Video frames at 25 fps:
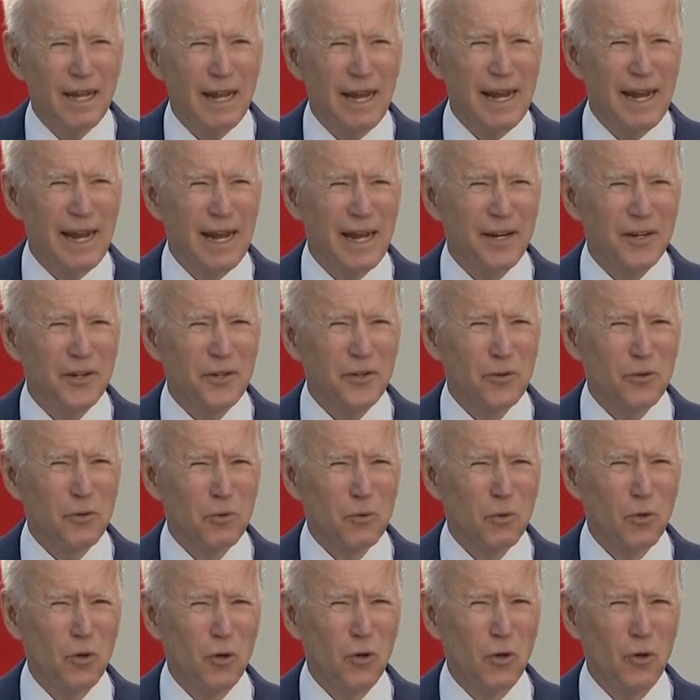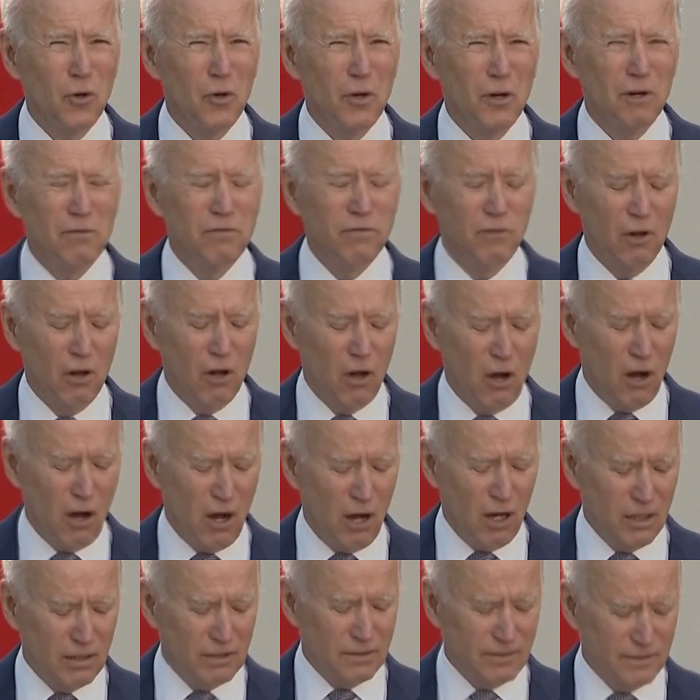and the rule of
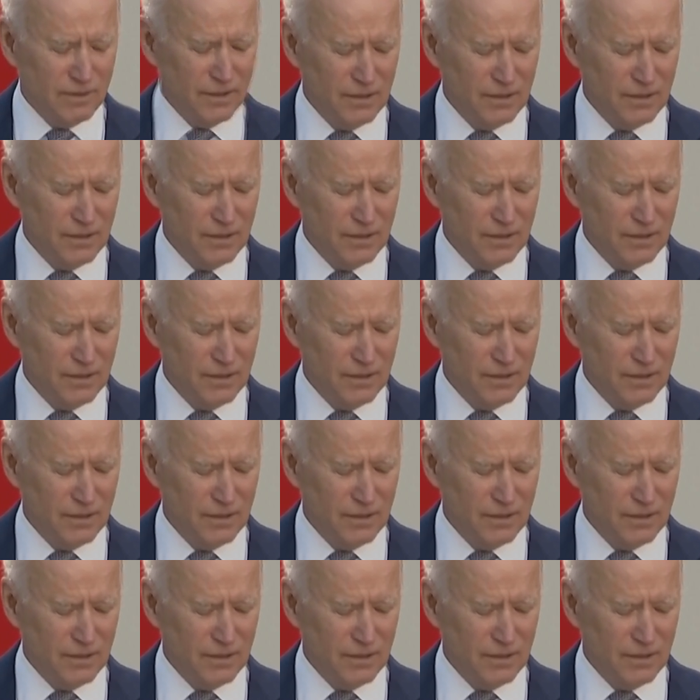law.